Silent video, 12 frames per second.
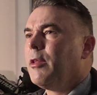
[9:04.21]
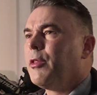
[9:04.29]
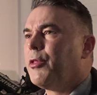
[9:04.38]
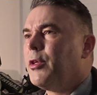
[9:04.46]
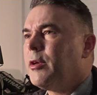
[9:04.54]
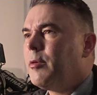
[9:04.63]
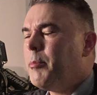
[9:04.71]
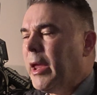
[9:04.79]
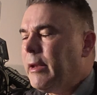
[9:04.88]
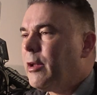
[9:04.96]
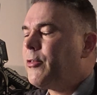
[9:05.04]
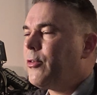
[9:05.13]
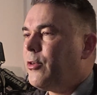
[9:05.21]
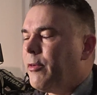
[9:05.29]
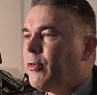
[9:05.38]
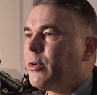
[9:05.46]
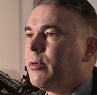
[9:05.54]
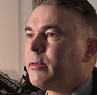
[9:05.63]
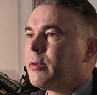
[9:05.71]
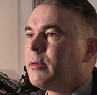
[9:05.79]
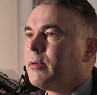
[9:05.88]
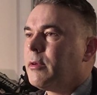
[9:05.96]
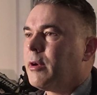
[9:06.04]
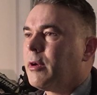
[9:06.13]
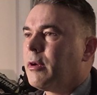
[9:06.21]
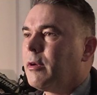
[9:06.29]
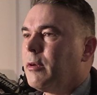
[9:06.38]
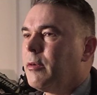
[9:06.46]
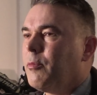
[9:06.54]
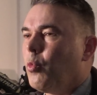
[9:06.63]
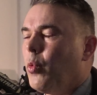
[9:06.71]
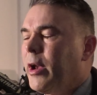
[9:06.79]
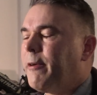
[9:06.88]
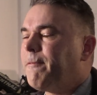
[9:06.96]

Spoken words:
The maintenance is difficult. When I